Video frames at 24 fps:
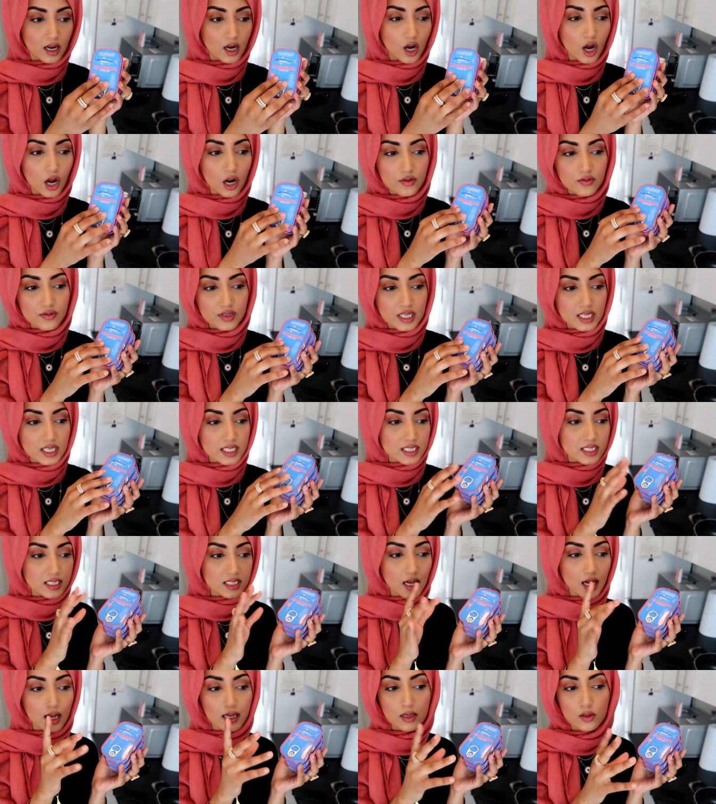a curry
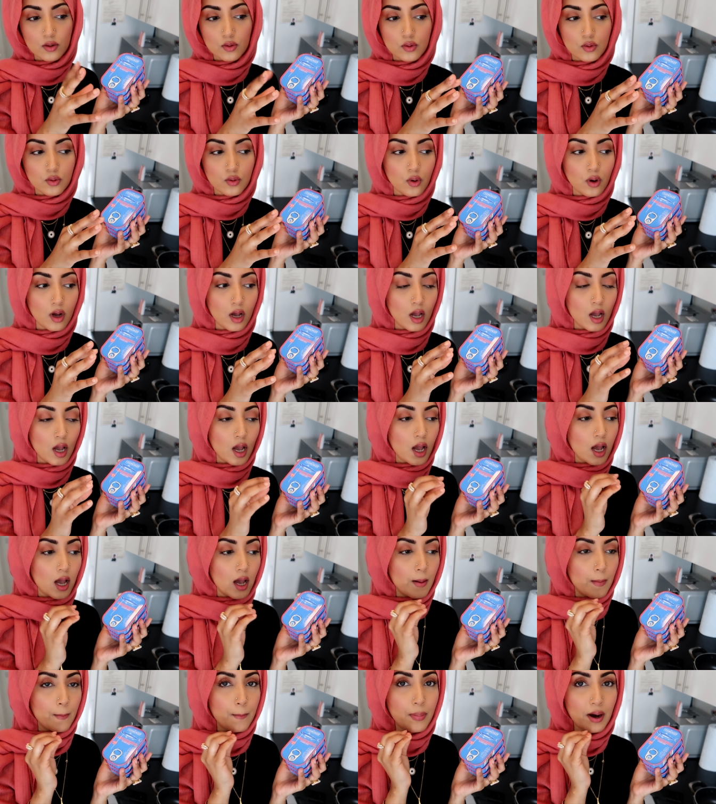style
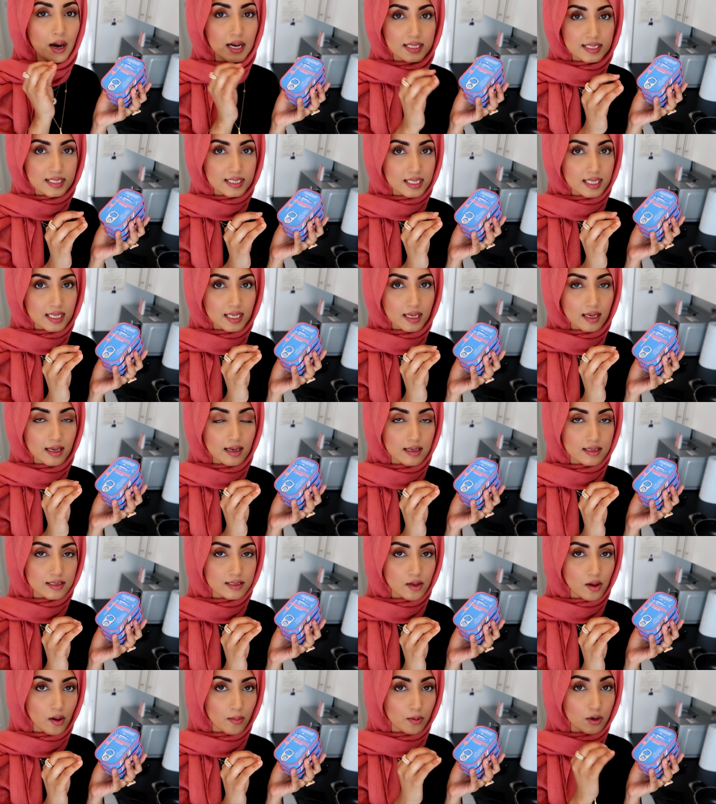bhazi
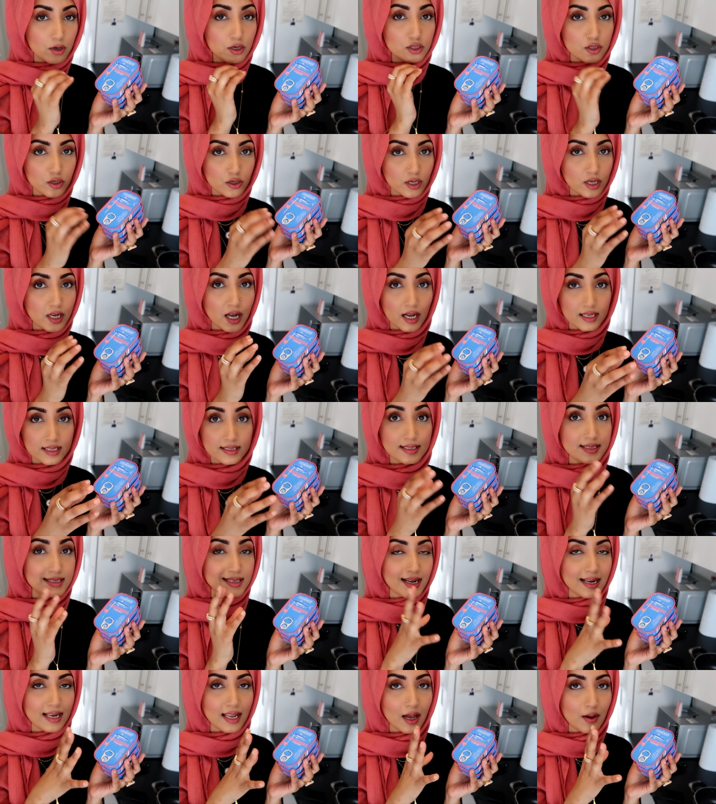so i'm gonna show you guys
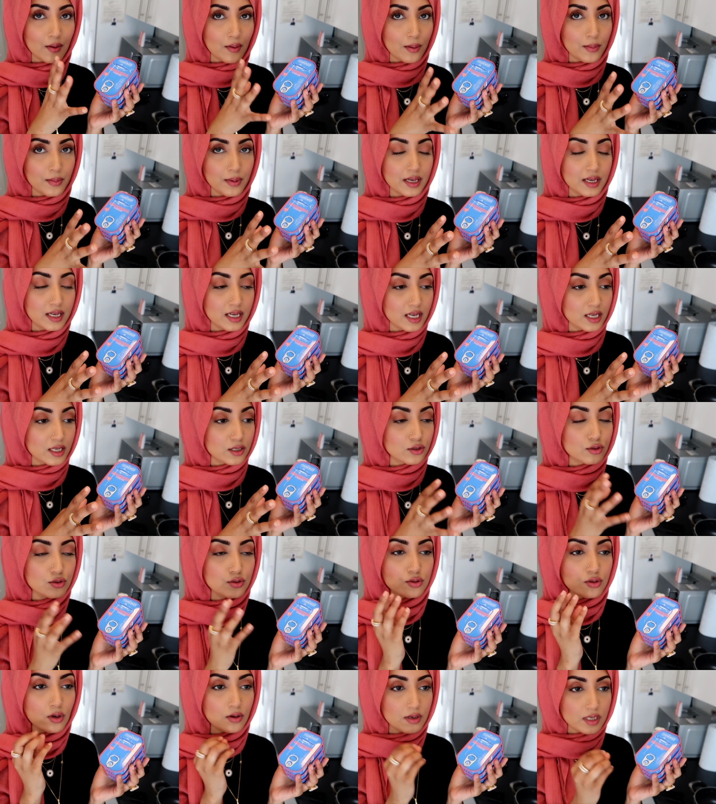exactly how i make it it's
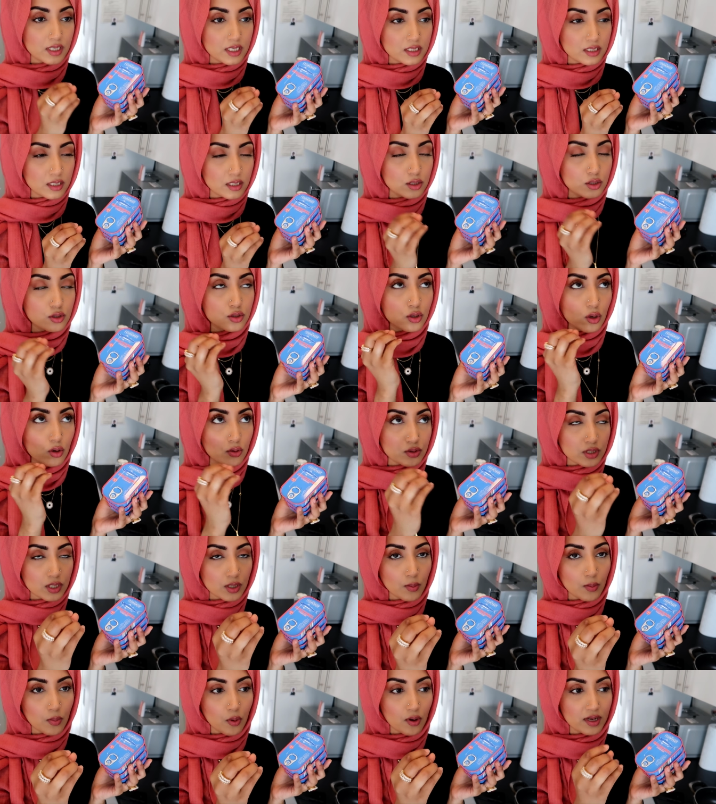so easy so
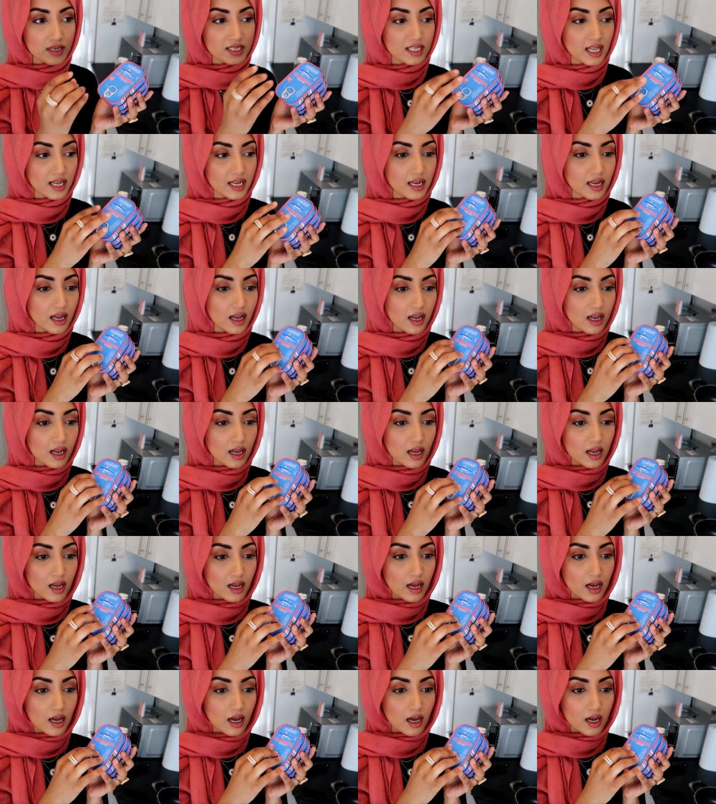simple it's like
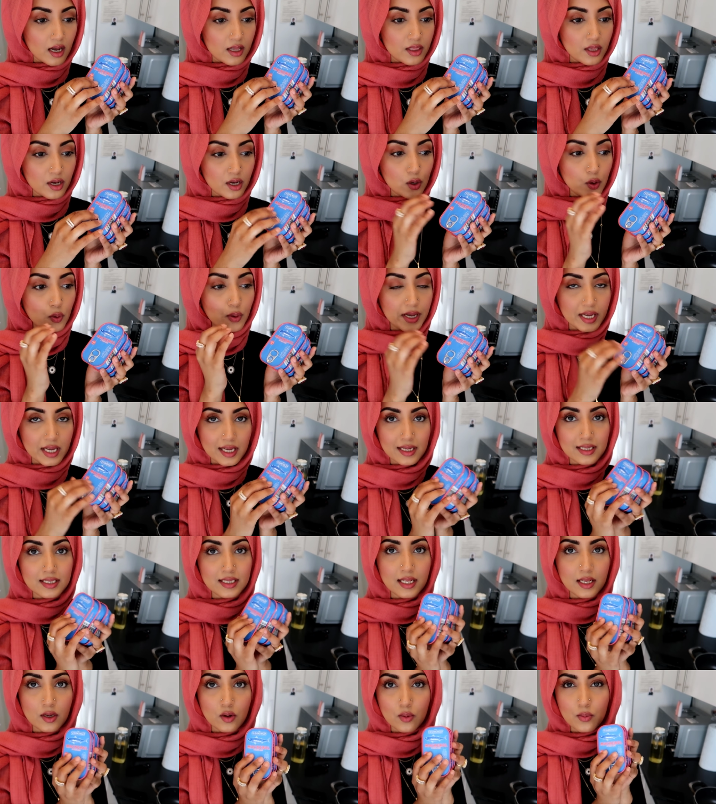the
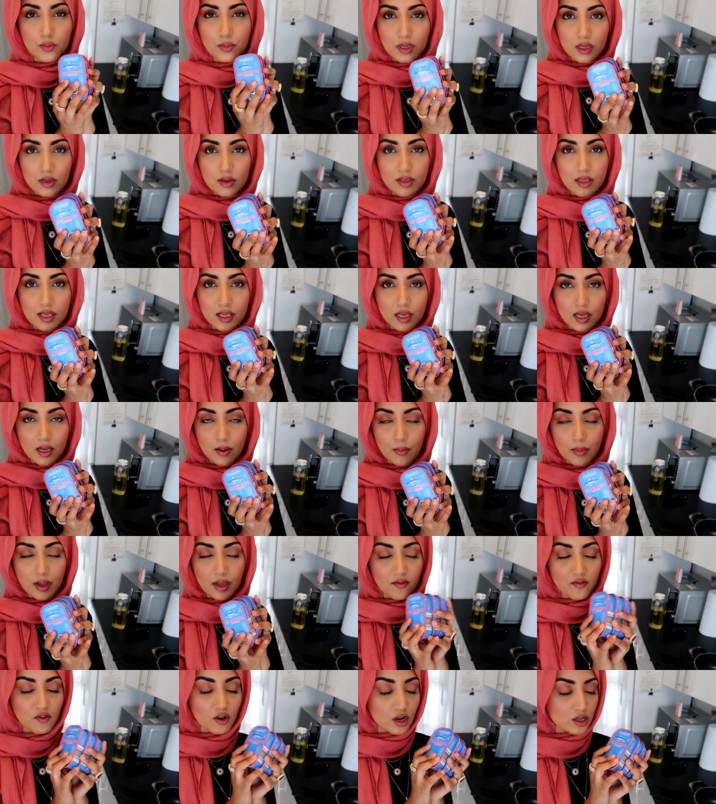quickest little meal that you can
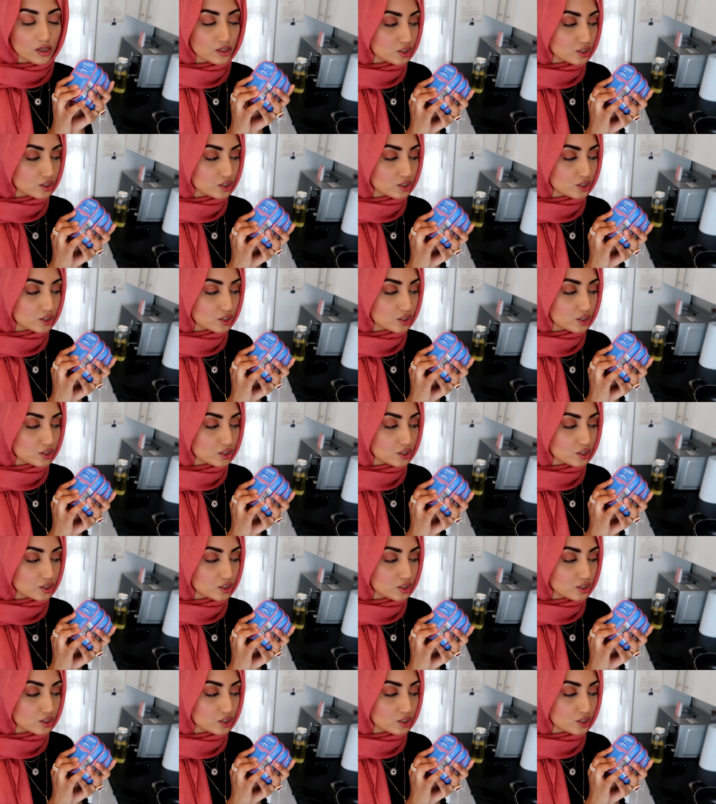make for